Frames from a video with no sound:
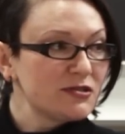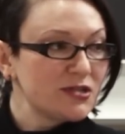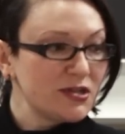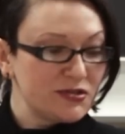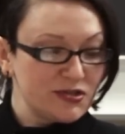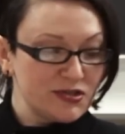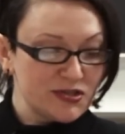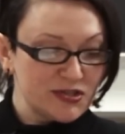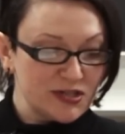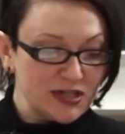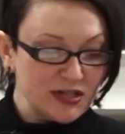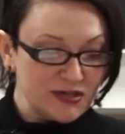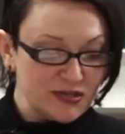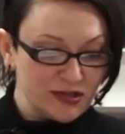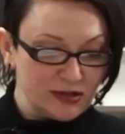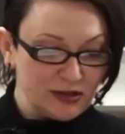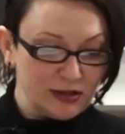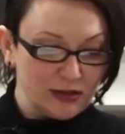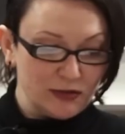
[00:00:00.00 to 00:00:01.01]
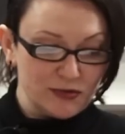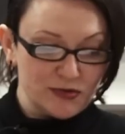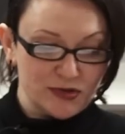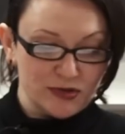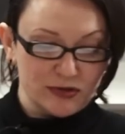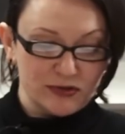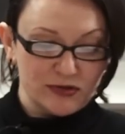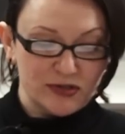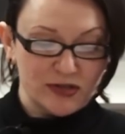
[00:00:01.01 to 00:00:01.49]
such as season
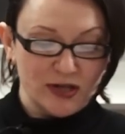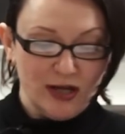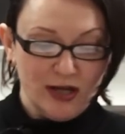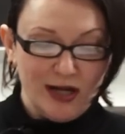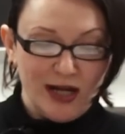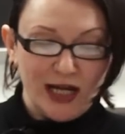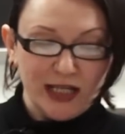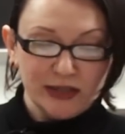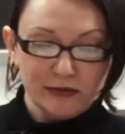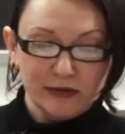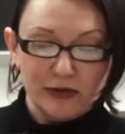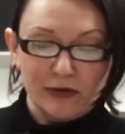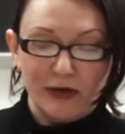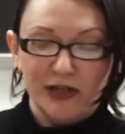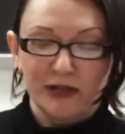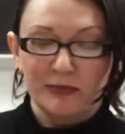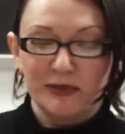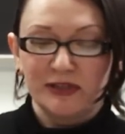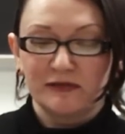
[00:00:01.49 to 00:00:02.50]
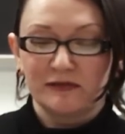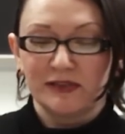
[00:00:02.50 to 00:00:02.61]
closures and the requirement